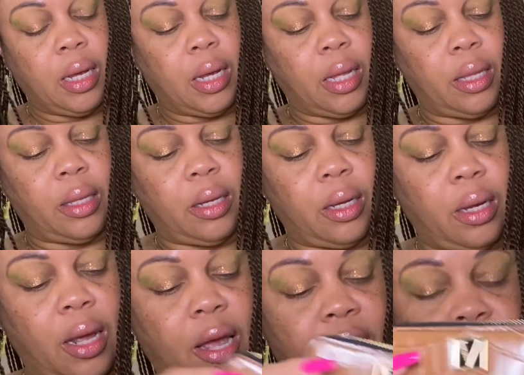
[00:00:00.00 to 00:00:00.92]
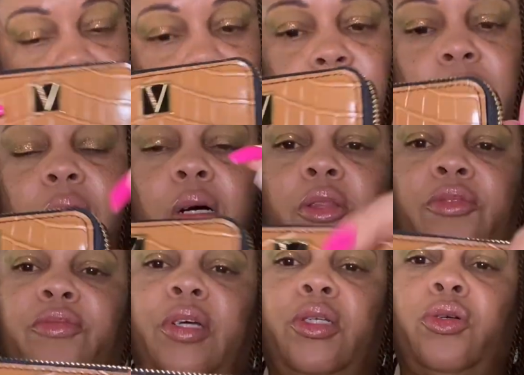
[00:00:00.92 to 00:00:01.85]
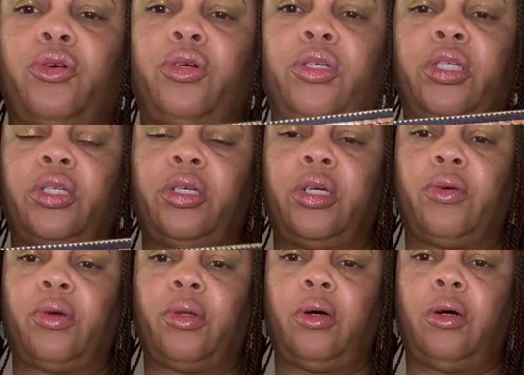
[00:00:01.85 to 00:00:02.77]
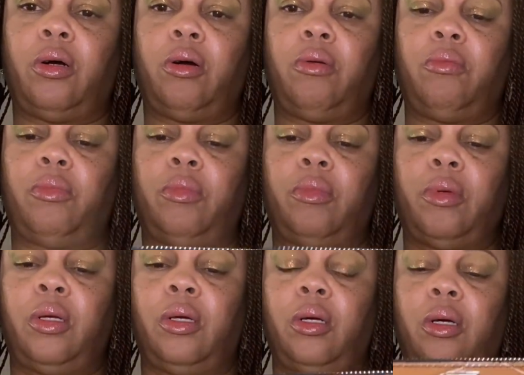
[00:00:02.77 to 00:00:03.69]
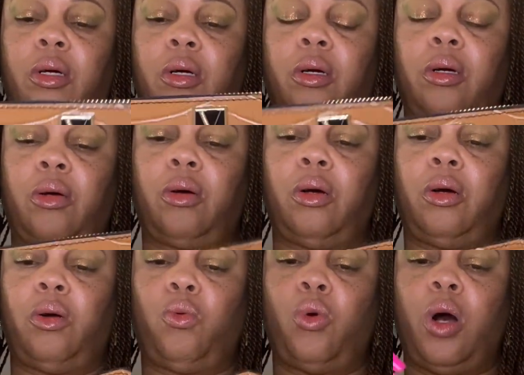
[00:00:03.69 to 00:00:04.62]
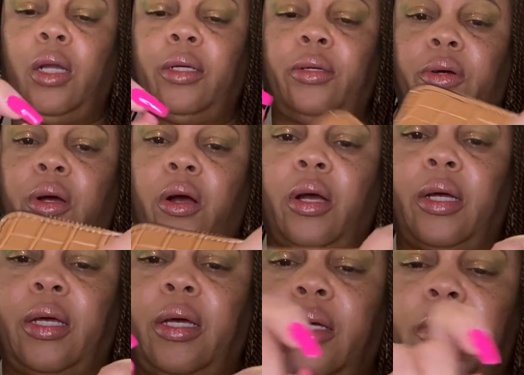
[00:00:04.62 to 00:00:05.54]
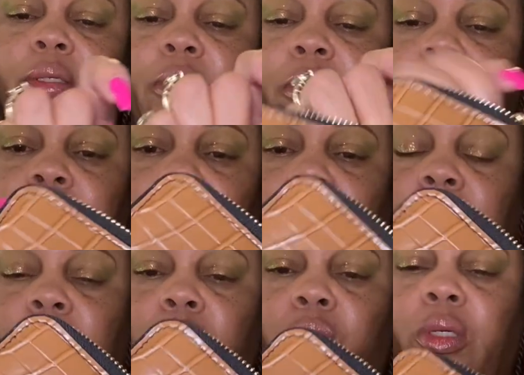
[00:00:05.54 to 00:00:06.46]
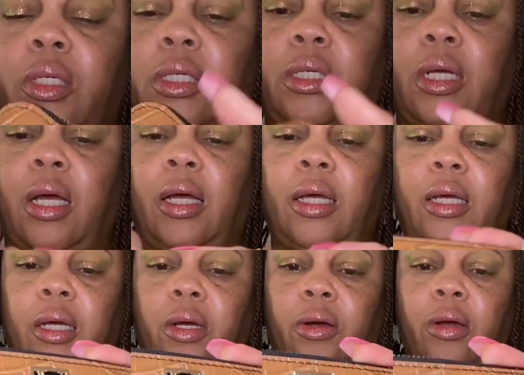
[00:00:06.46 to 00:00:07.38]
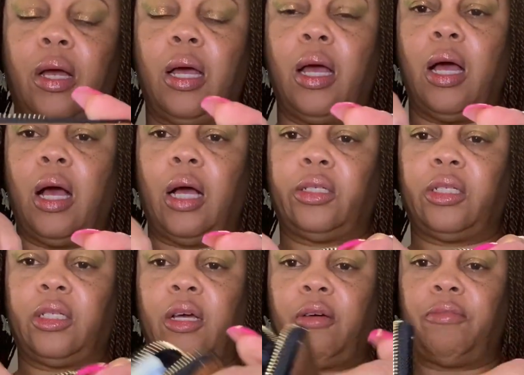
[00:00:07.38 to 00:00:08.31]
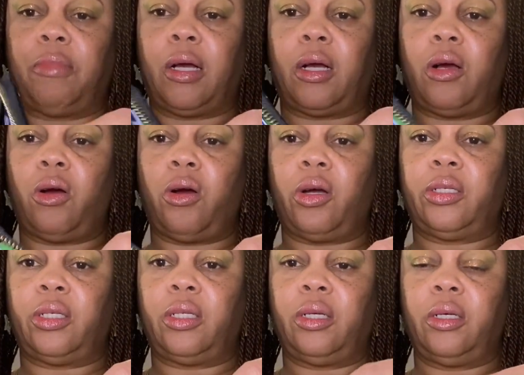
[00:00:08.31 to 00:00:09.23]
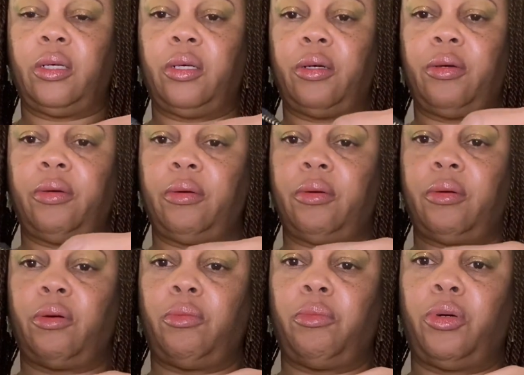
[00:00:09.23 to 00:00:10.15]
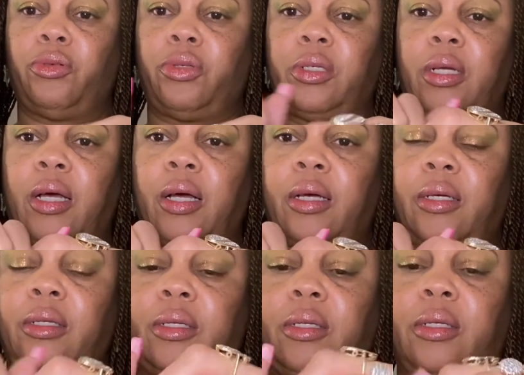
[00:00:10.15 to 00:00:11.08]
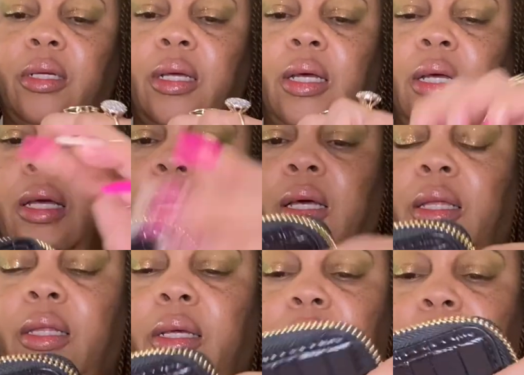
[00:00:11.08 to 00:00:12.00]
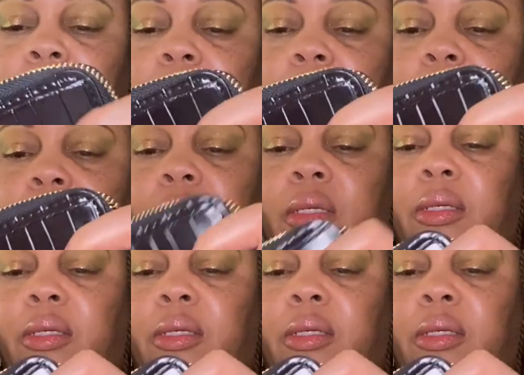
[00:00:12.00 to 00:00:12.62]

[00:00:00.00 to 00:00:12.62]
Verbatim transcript: And then I have my other Victoria's Secret um, uh, wallet or card case. So inside here, I just have my cards in here on both sides. And that's it.